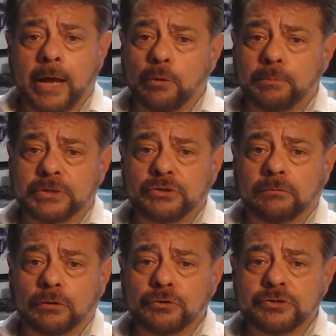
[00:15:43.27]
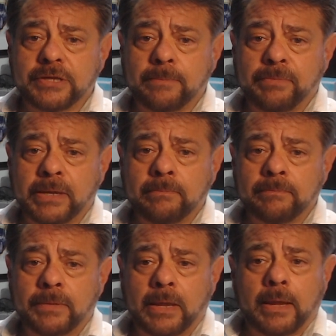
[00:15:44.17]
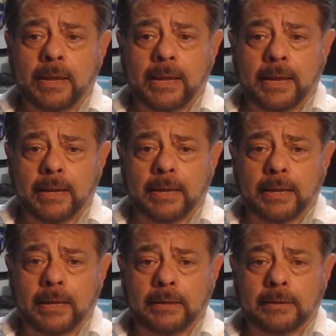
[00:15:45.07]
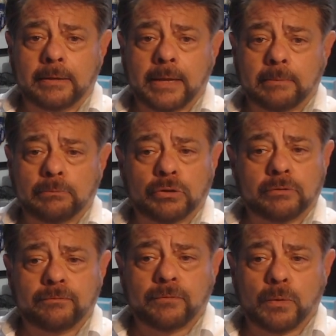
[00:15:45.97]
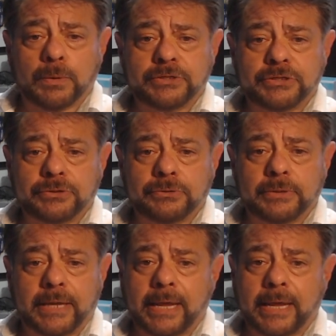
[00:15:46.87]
I hope that you've learned something, and I'm looking forward to,